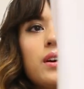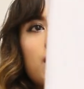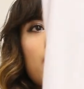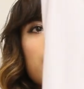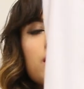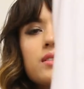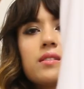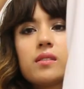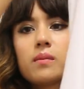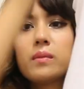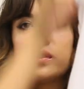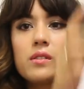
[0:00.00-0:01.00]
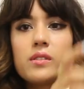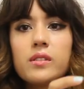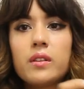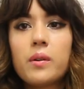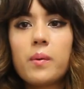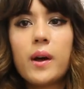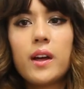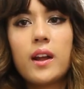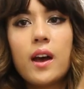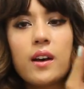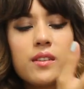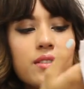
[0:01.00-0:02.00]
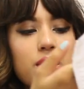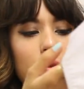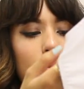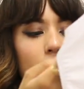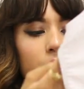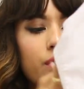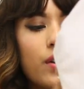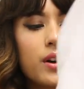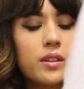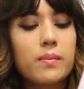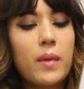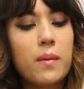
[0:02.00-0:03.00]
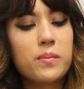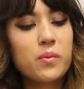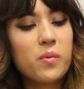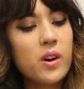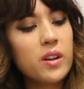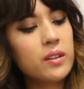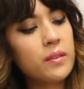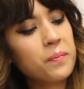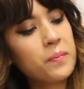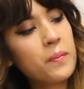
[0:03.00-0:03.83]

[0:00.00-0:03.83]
one has a similar silhouette as the Wildfox Mapped one.